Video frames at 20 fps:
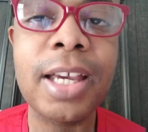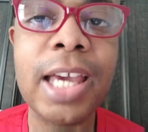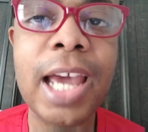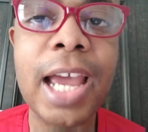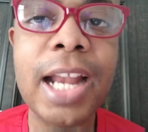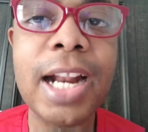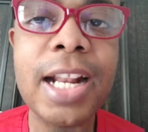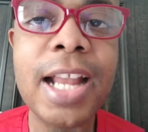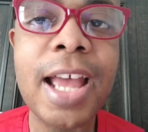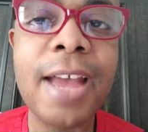
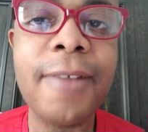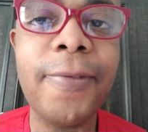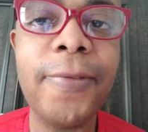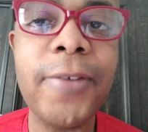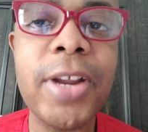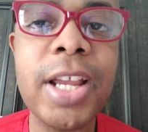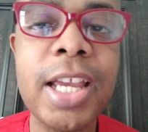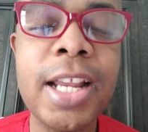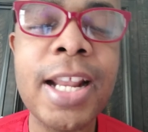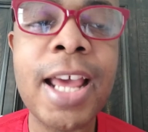kind of not
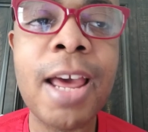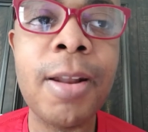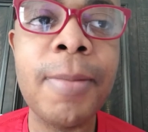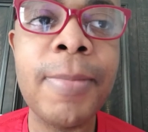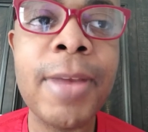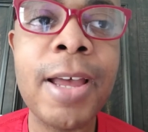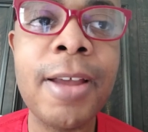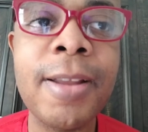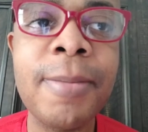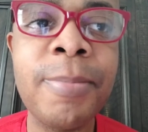freaking out
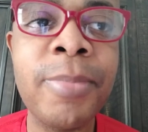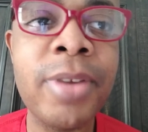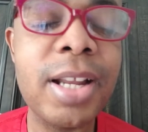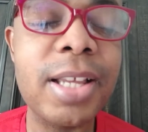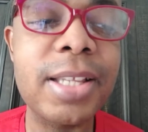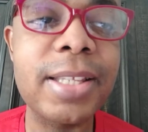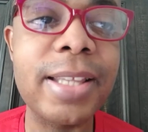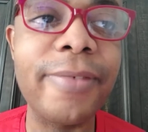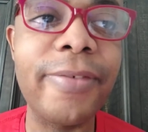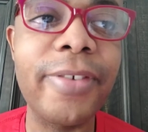about it, but
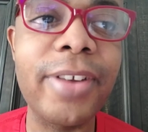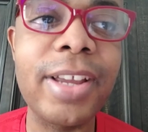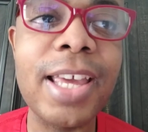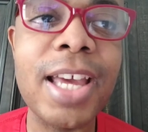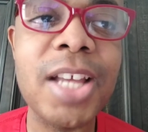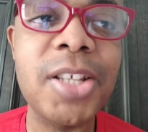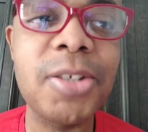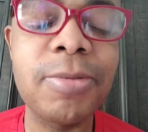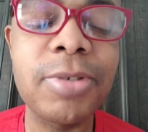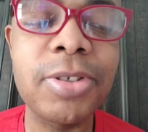except for
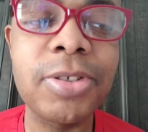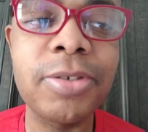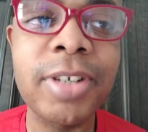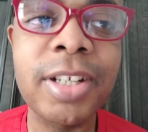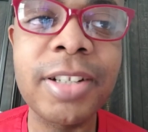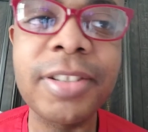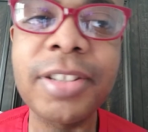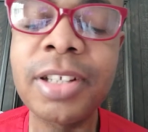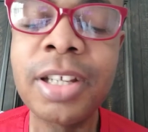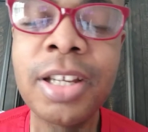Gacha
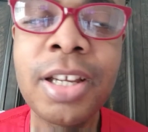Resort,